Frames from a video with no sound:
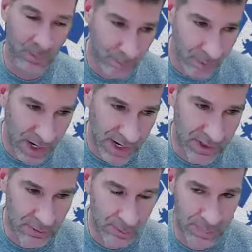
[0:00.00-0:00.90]

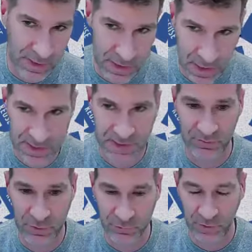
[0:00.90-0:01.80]
but because
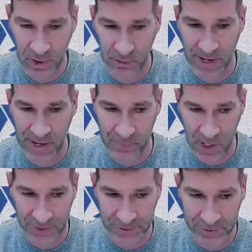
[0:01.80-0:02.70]
if you follow that
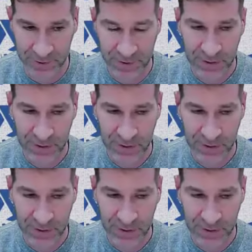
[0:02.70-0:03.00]
model,